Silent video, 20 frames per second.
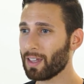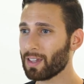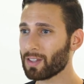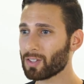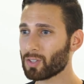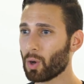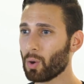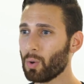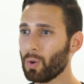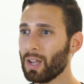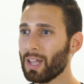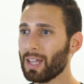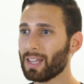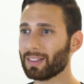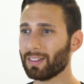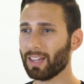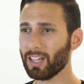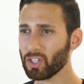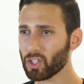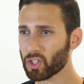So
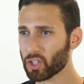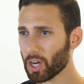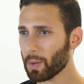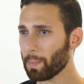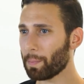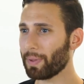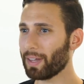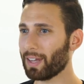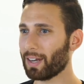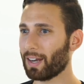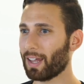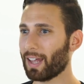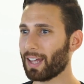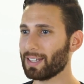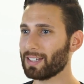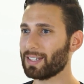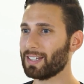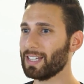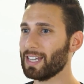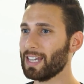let's jump in
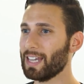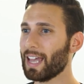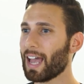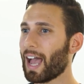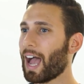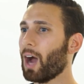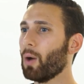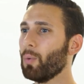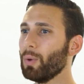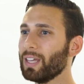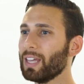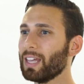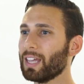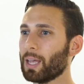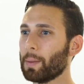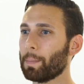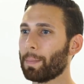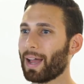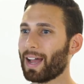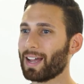and see how we can
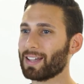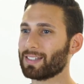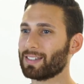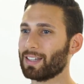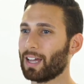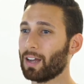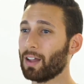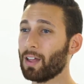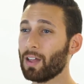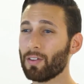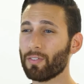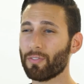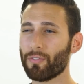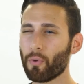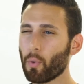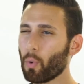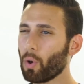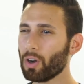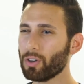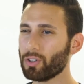get past that
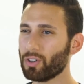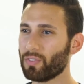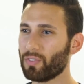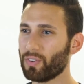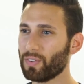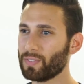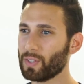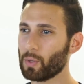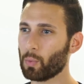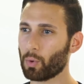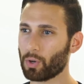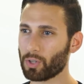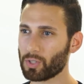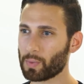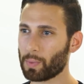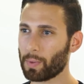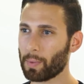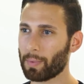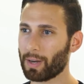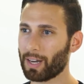450 words
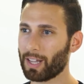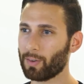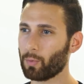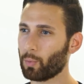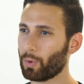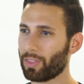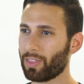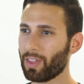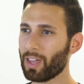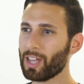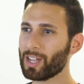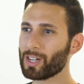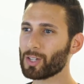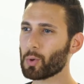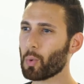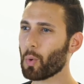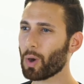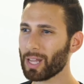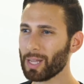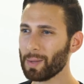per minute with
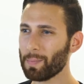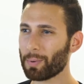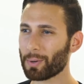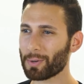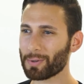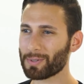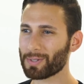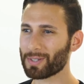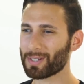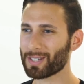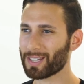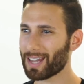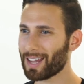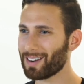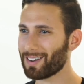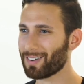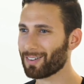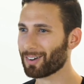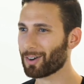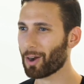20%
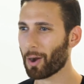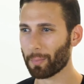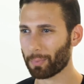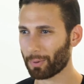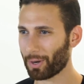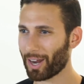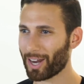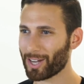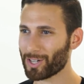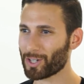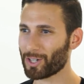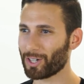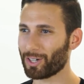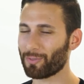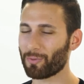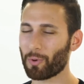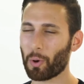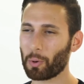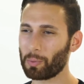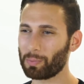comprehension
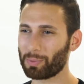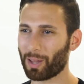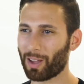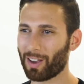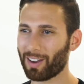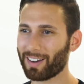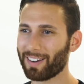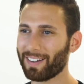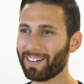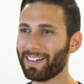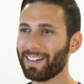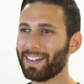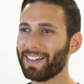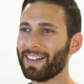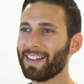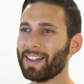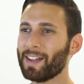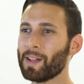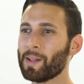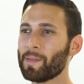roadblock.
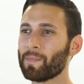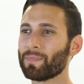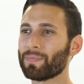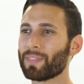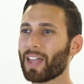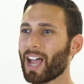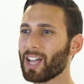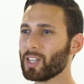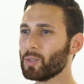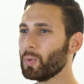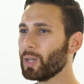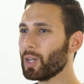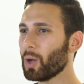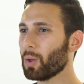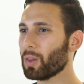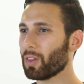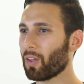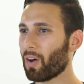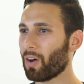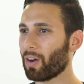As we go
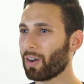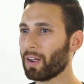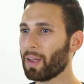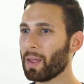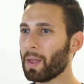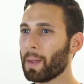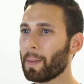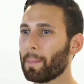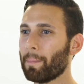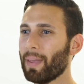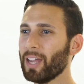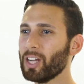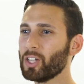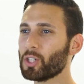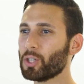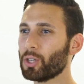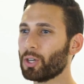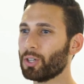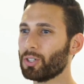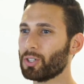along, make
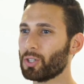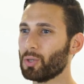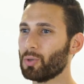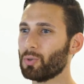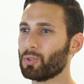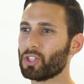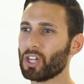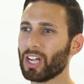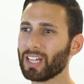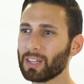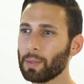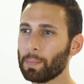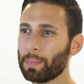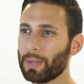sure to check the